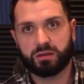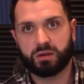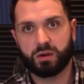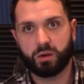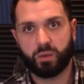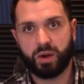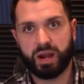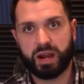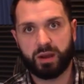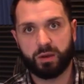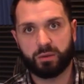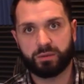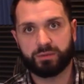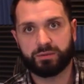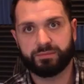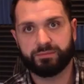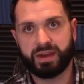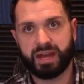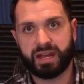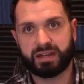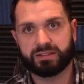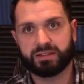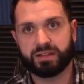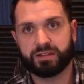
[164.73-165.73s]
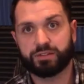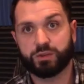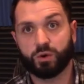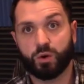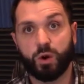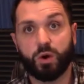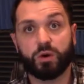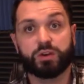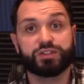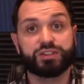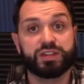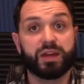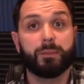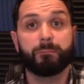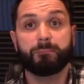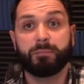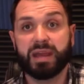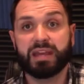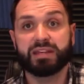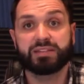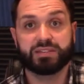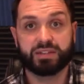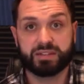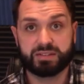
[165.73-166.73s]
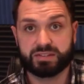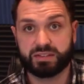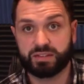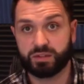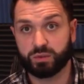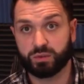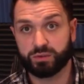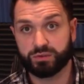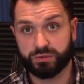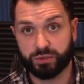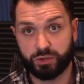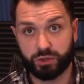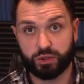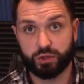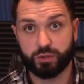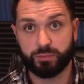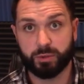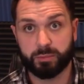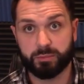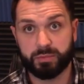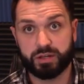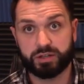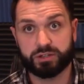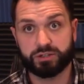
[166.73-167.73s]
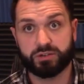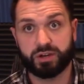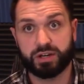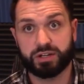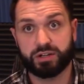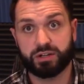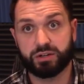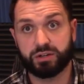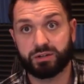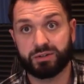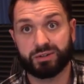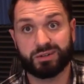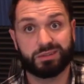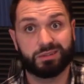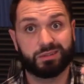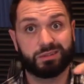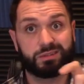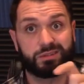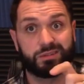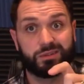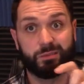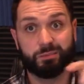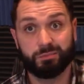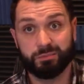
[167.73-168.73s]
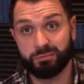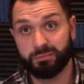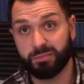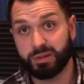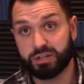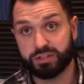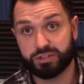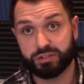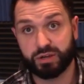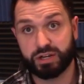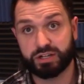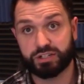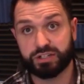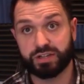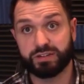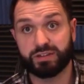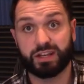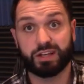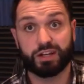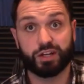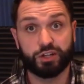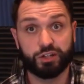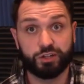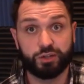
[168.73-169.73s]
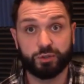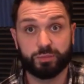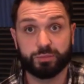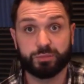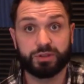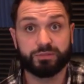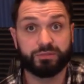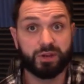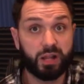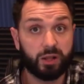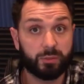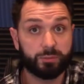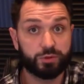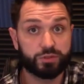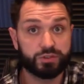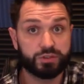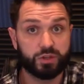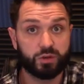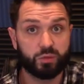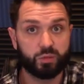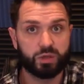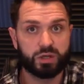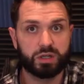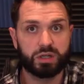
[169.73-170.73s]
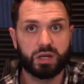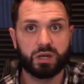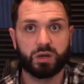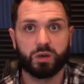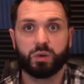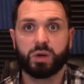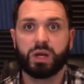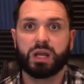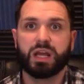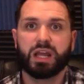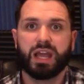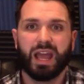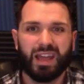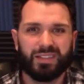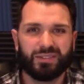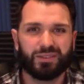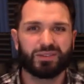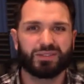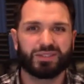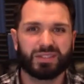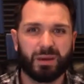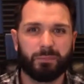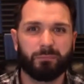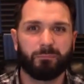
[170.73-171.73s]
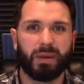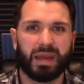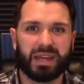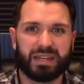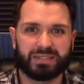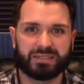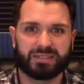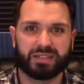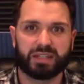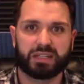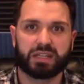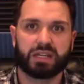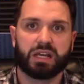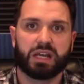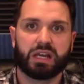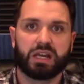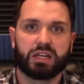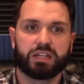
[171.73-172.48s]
around the fact that there are some basic skills for Hadoop administration that a Hadoop developer is going to want to know, and there's some basic,